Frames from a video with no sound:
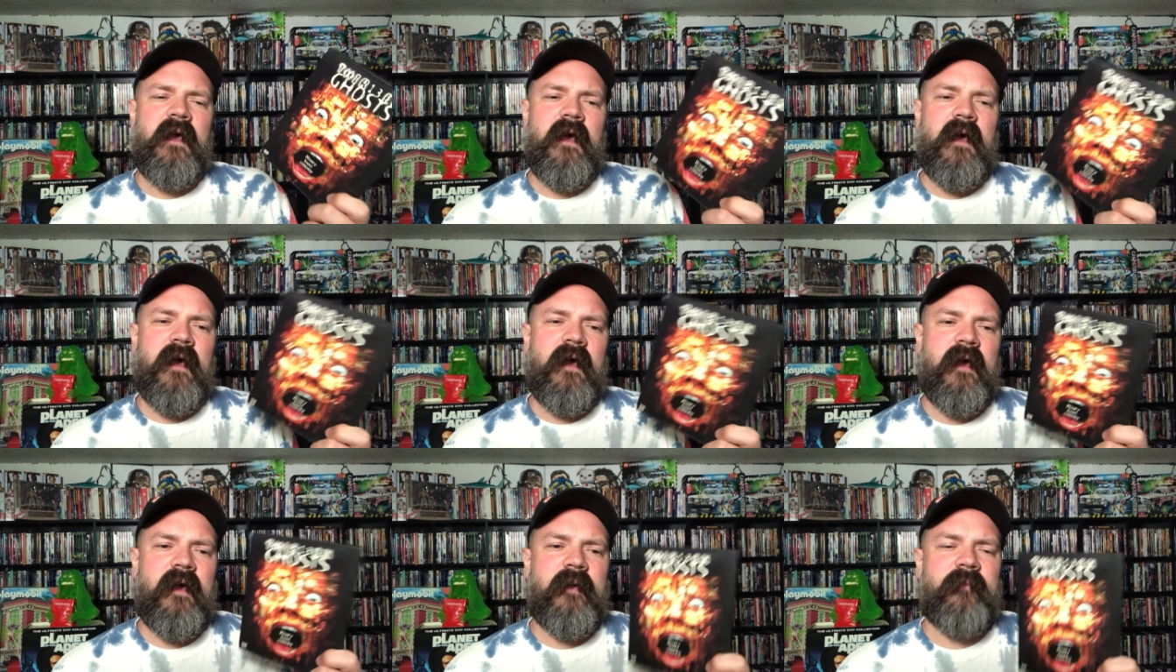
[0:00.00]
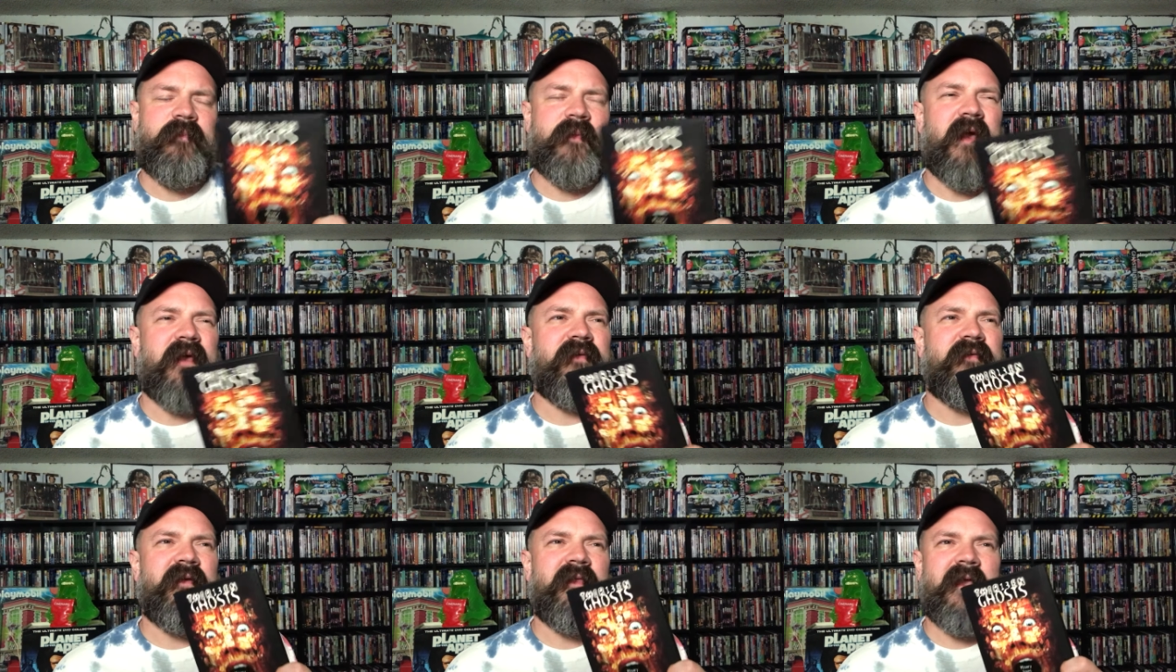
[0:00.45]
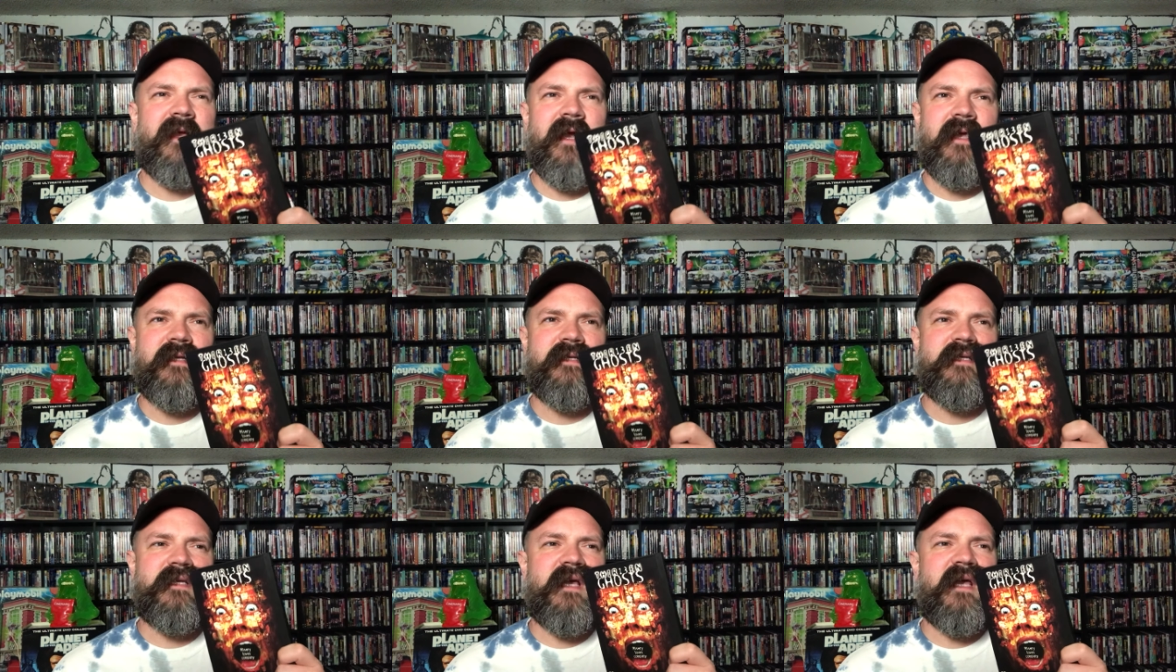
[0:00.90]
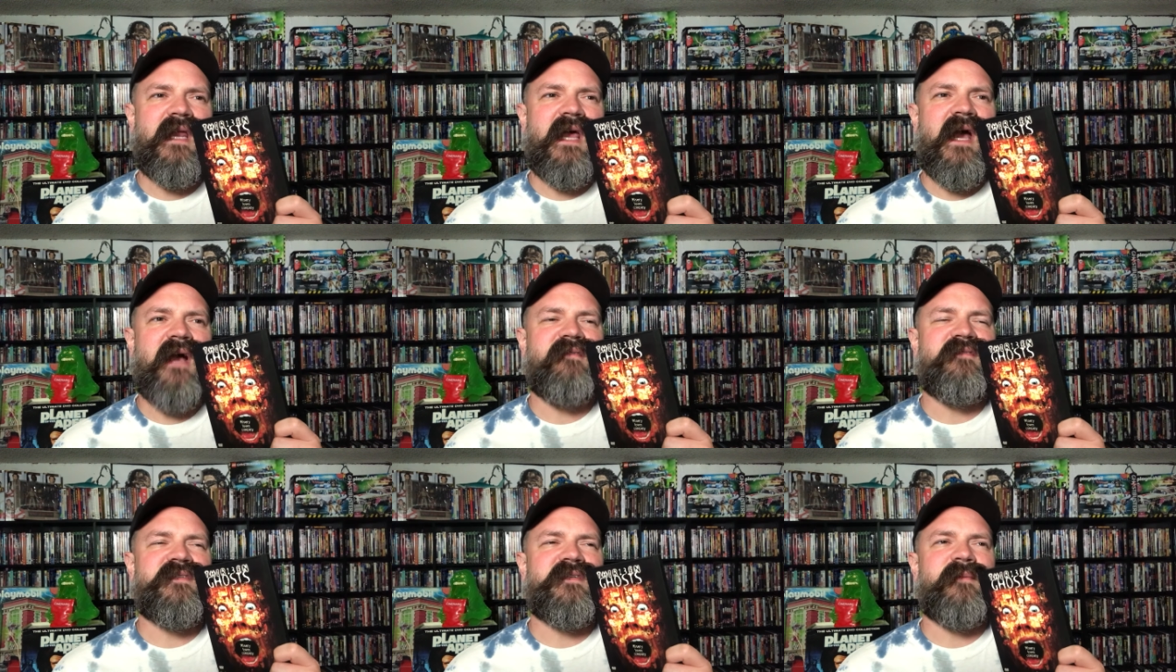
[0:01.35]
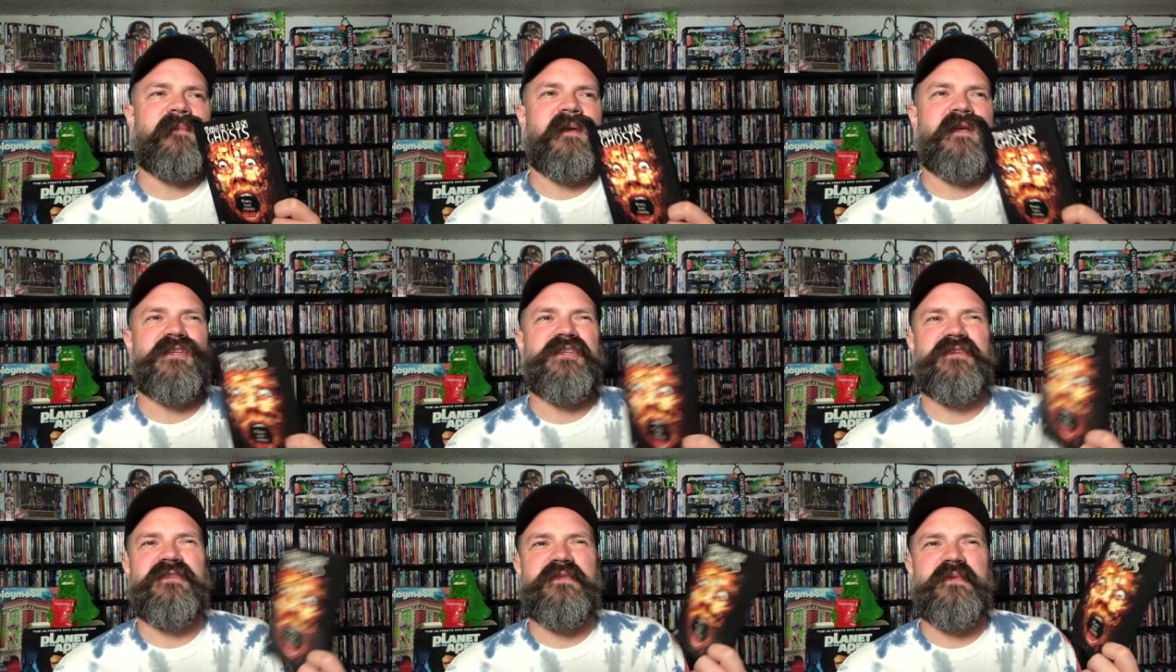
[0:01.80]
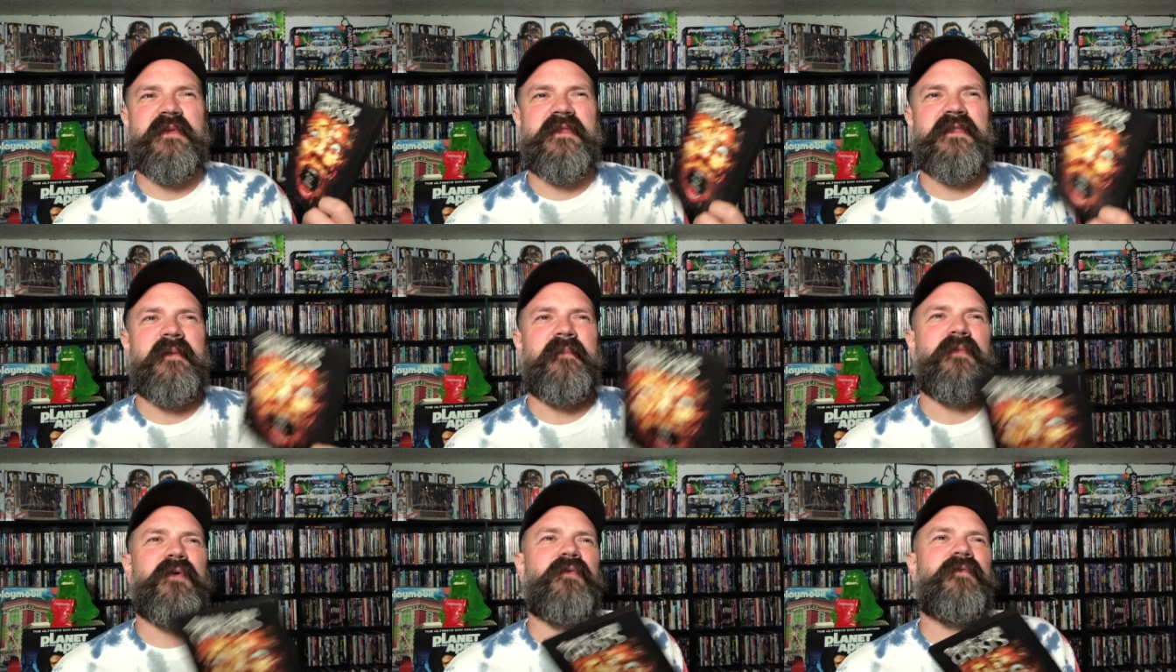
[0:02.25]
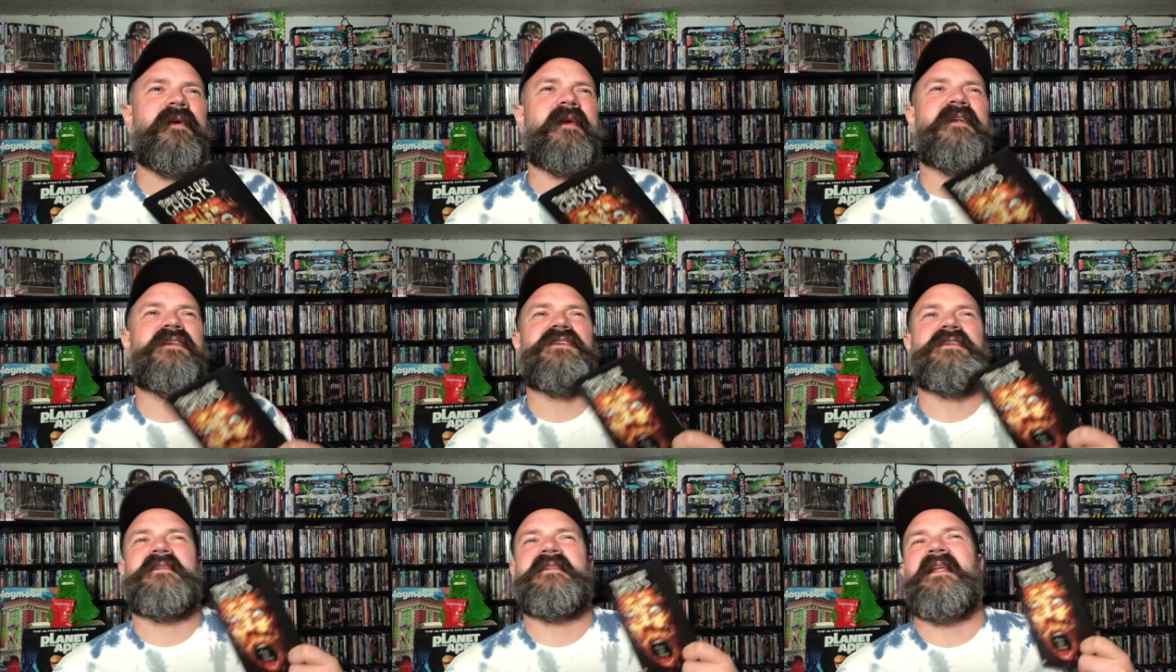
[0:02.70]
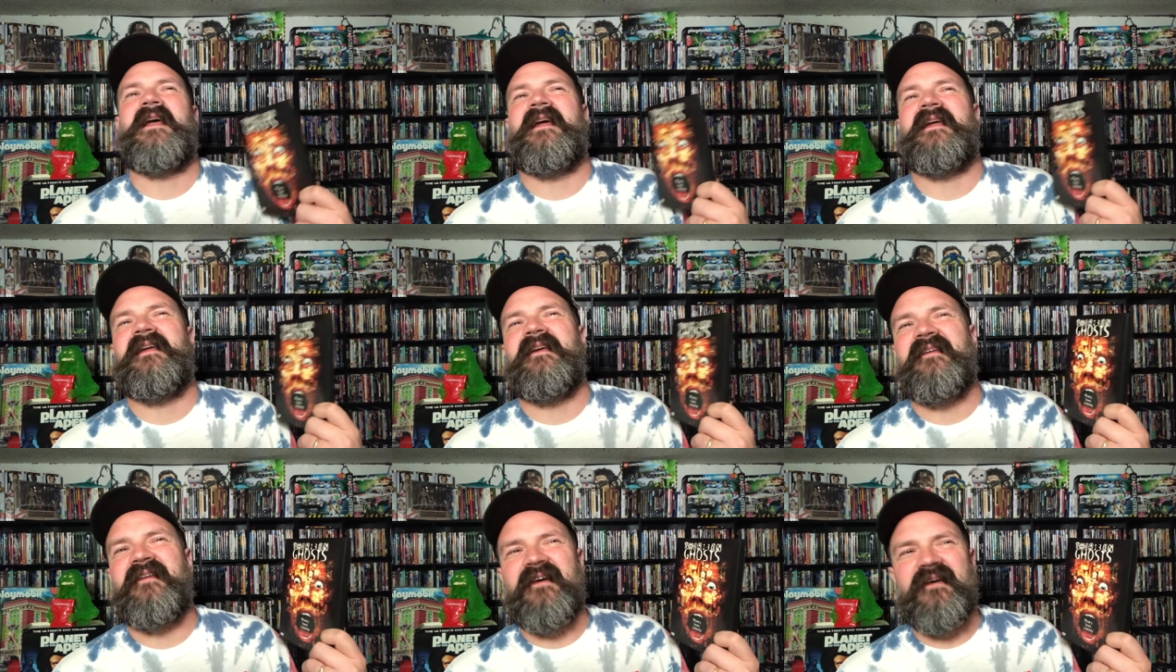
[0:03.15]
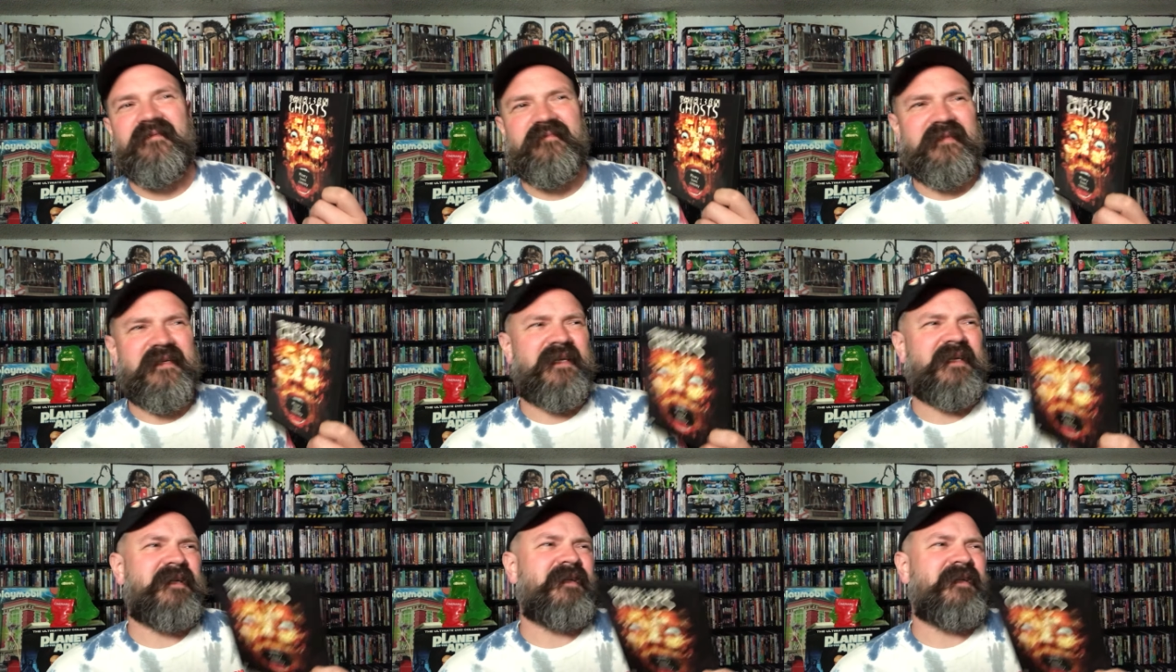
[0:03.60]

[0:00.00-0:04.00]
Um, I feel like I did have some issues with the movie, just like, you know, eh,